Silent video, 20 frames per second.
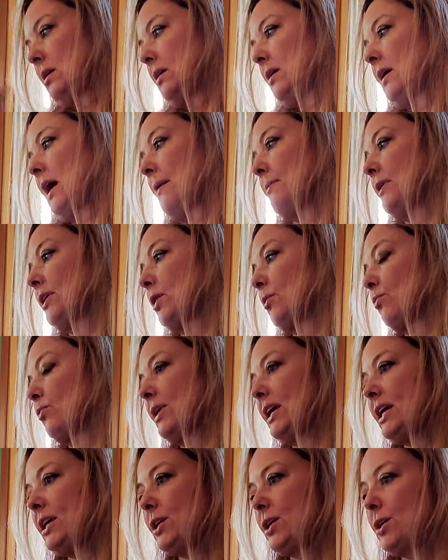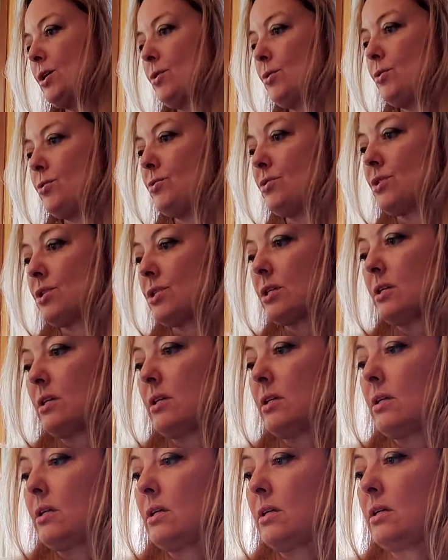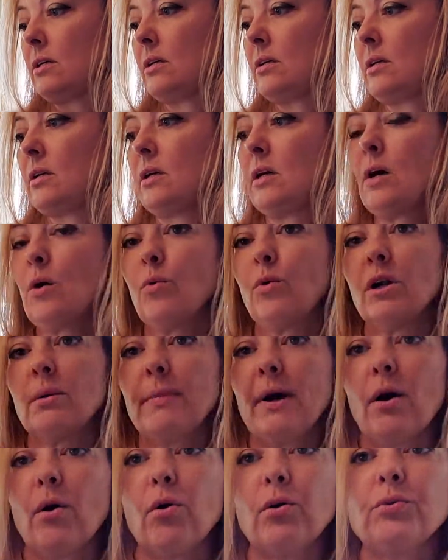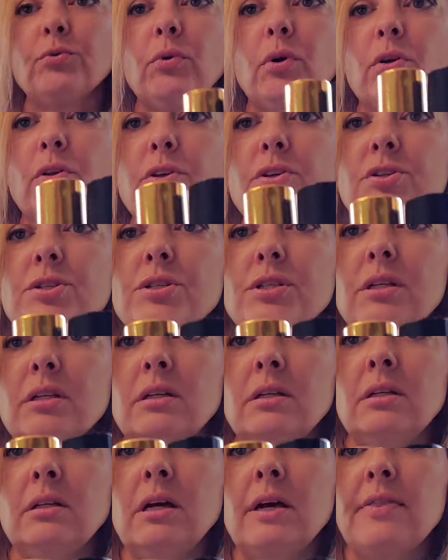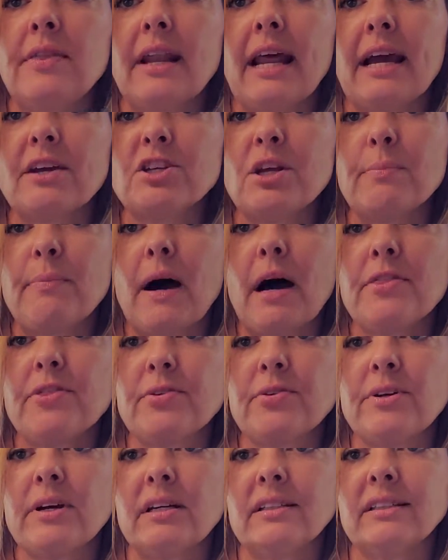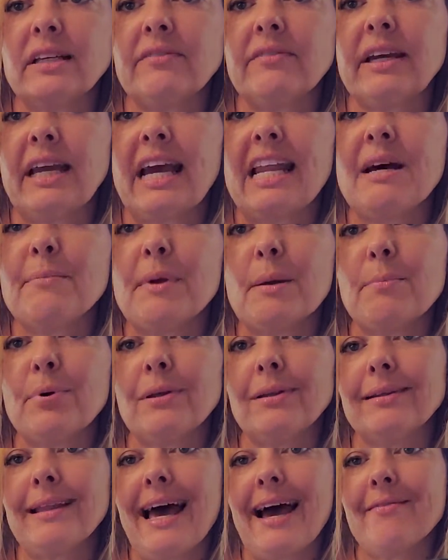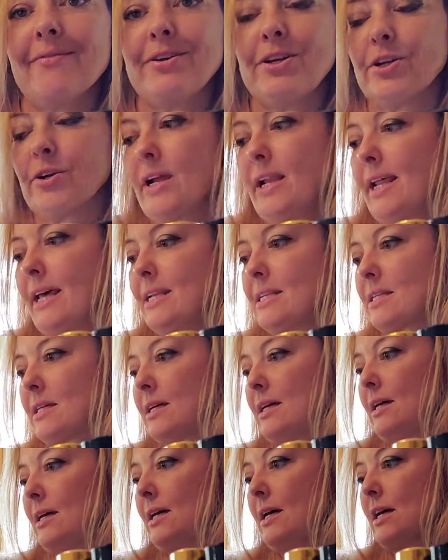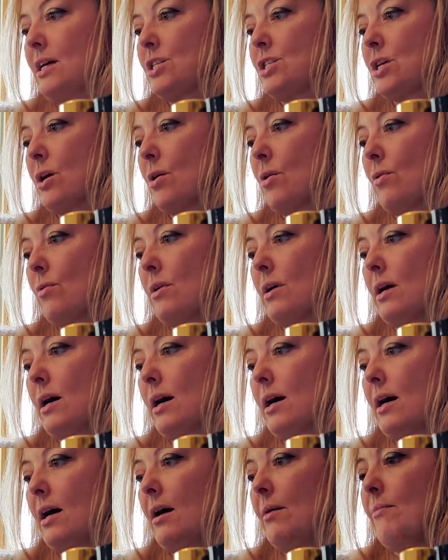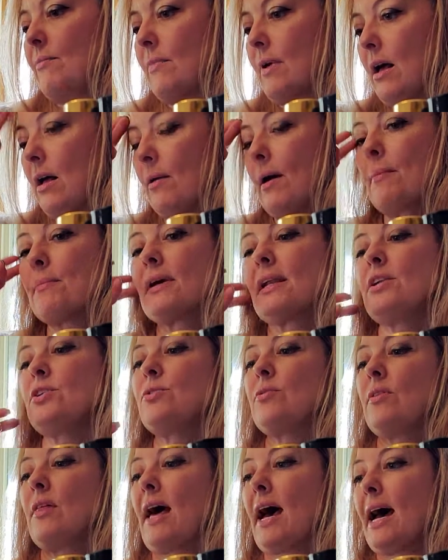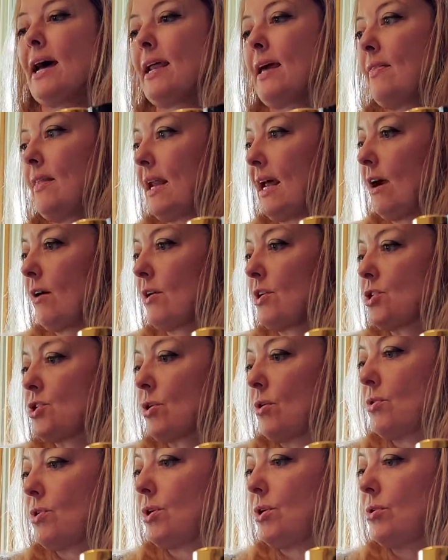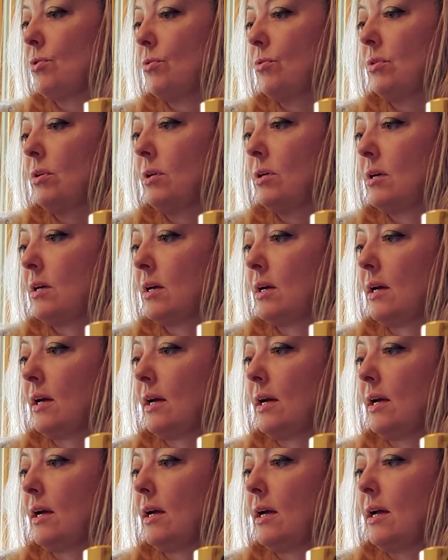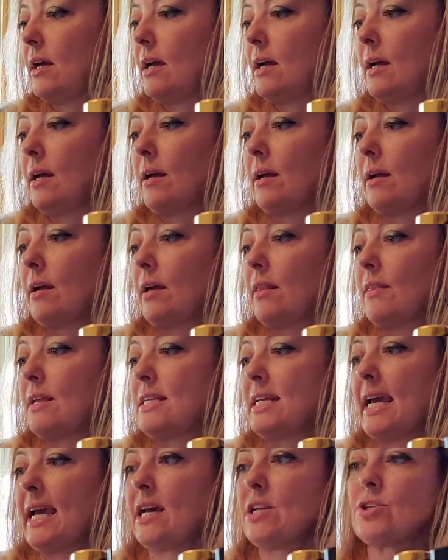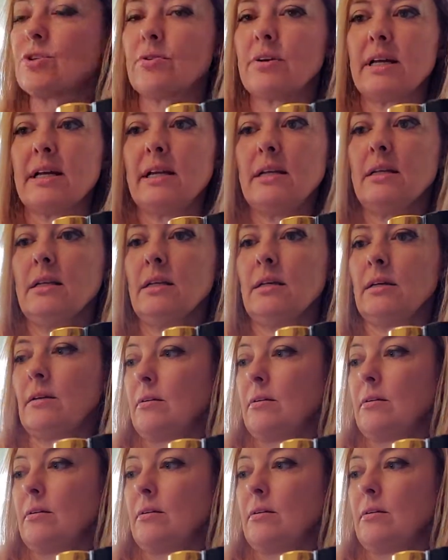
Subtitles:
reuse one of my old rollers that I actually bought through Young Living, and I'm gonna put lavender in it. So I'm gonna do that. And then I already showed you the tangerine.